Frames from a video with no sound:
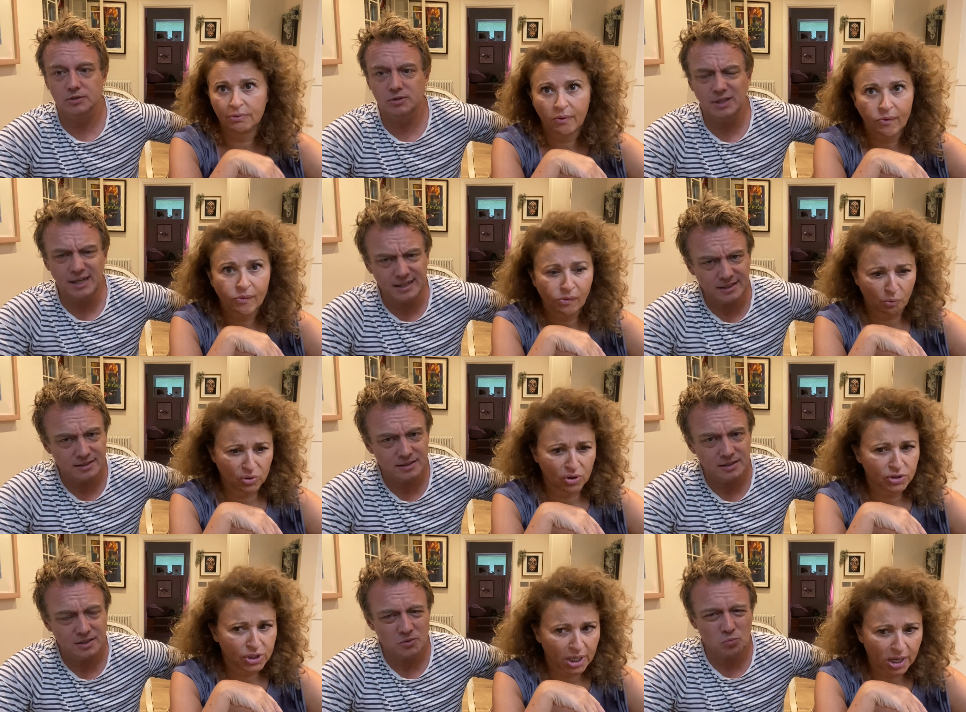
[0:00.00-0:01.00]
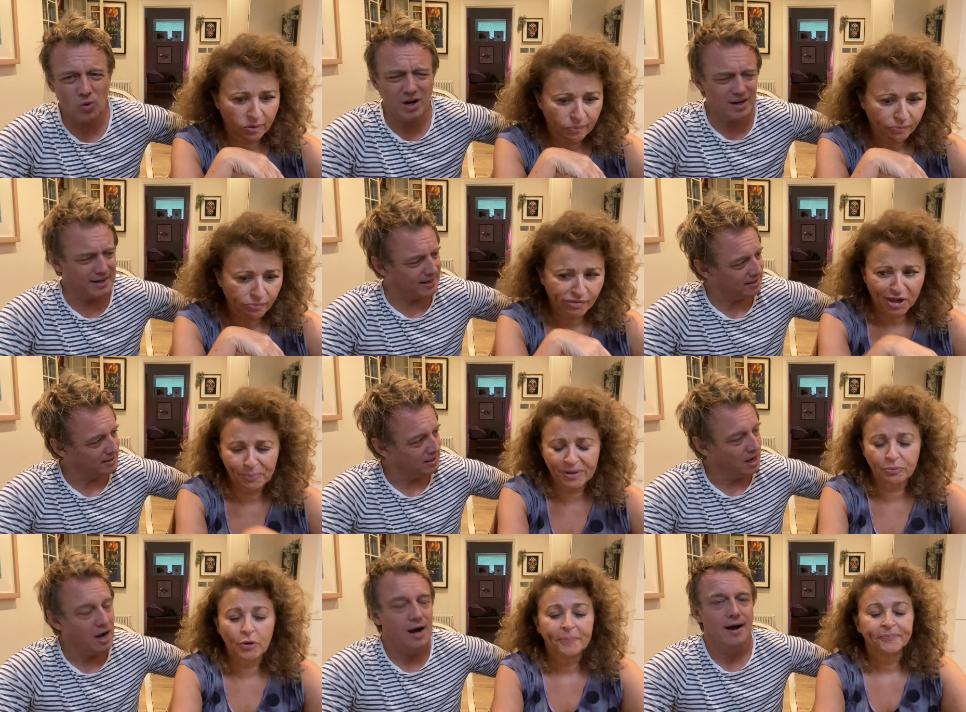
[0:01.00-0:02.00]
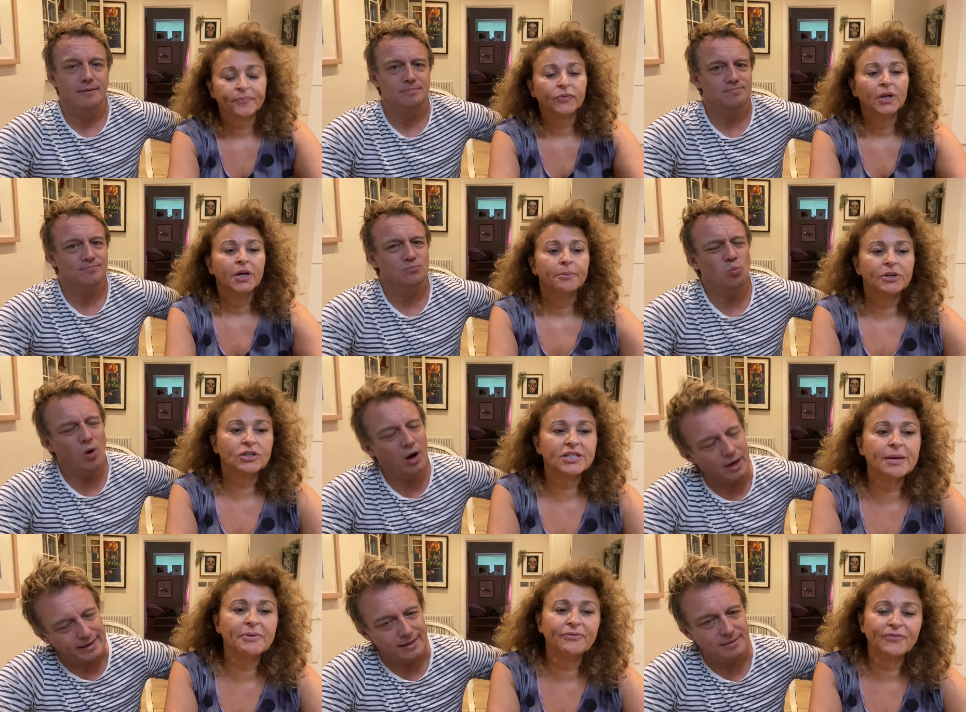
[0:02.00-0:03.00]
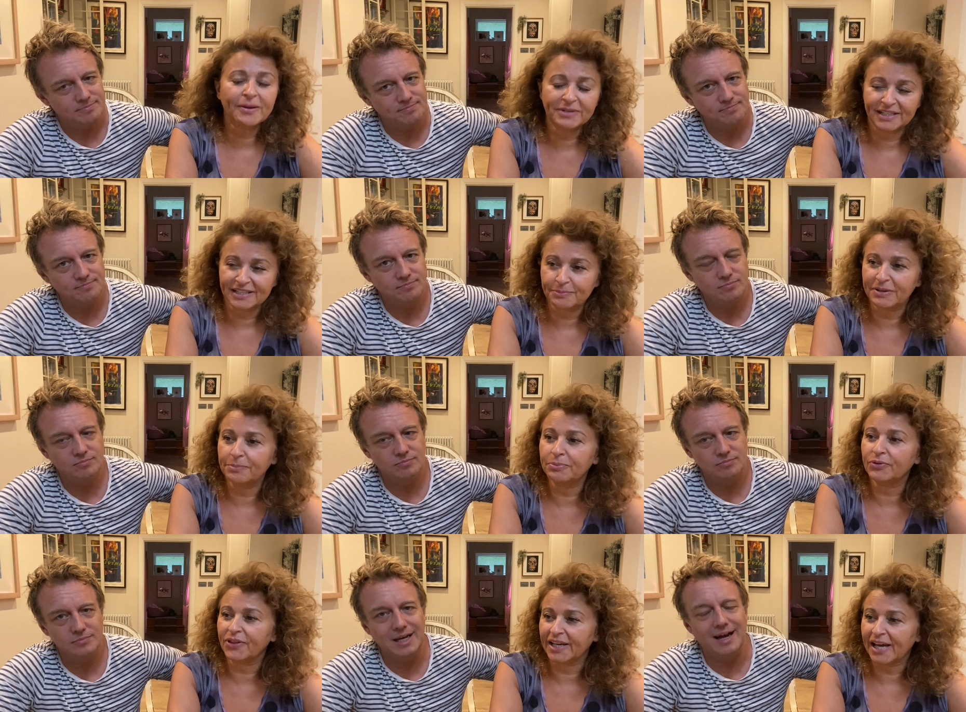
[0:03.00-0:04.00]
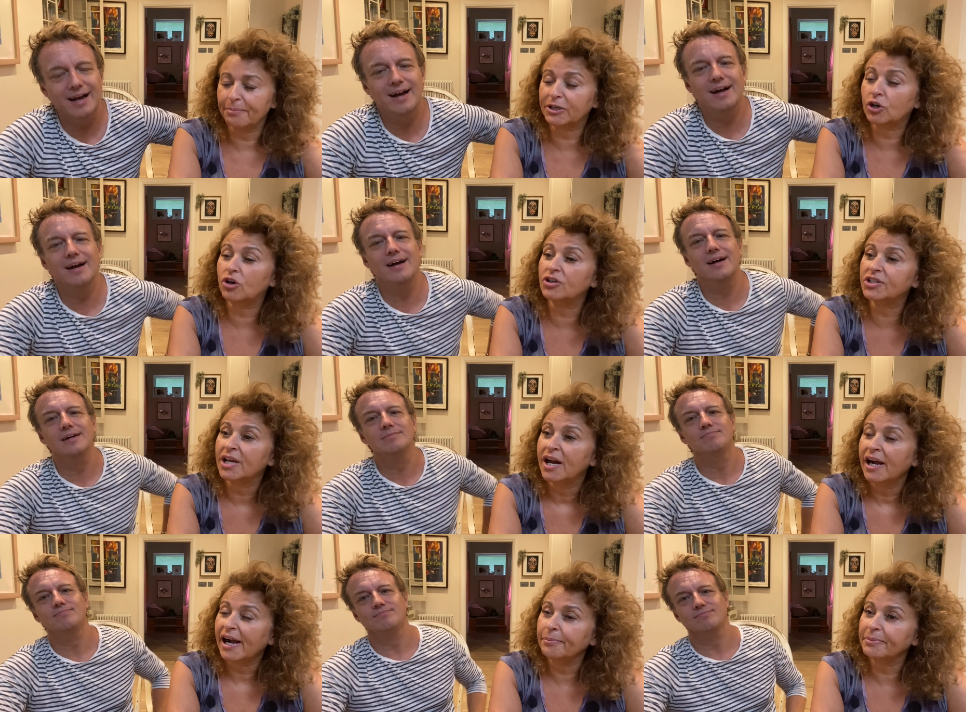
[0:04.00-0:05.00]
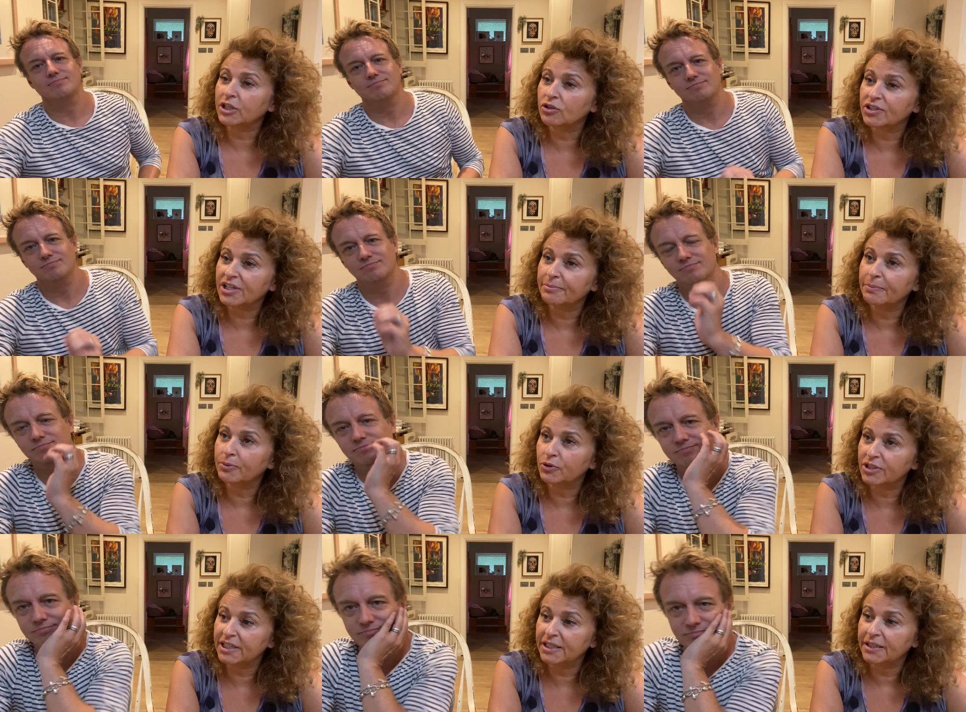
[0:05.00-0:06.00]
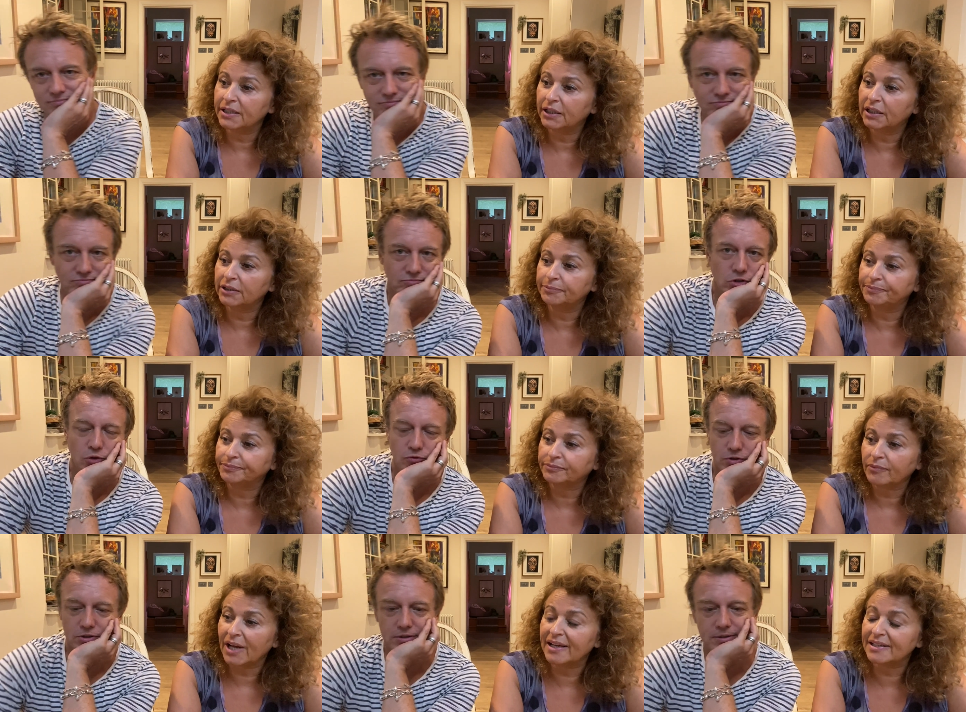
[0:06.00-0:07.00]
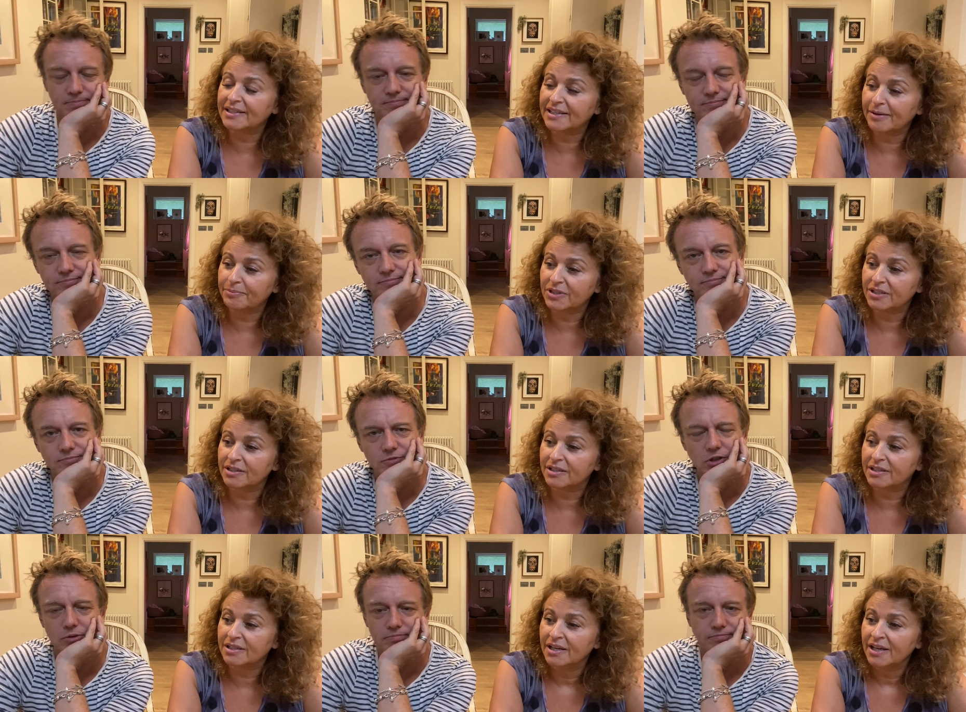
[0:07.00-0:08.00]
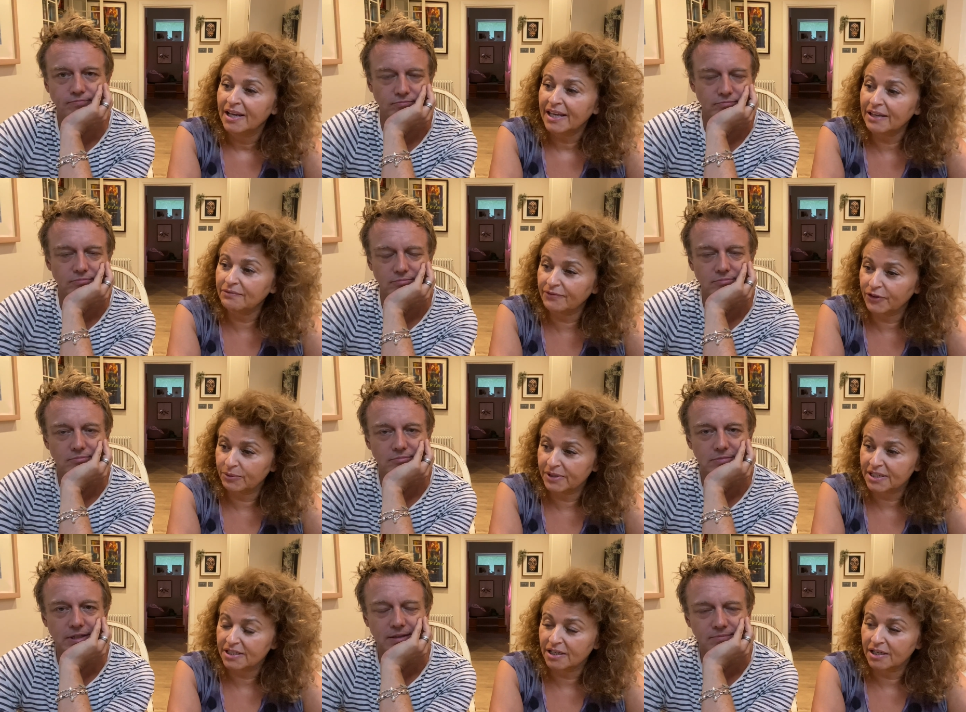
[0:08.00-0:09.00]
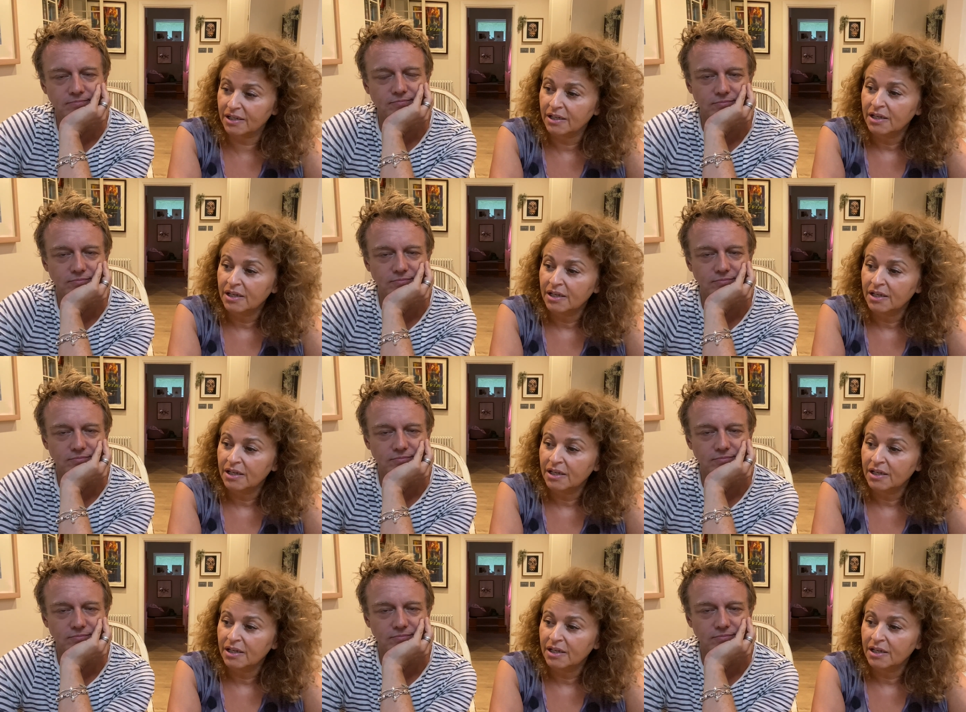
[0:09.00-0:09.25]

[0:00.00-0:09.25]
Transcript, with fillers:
Speaker 1: Do they? Oh, God, yeah. Why? People. Because Why? I'm a feminist, people think, ah. and because ah. and because I'm body um, confidence, acceptance, oh. influencer, yeah.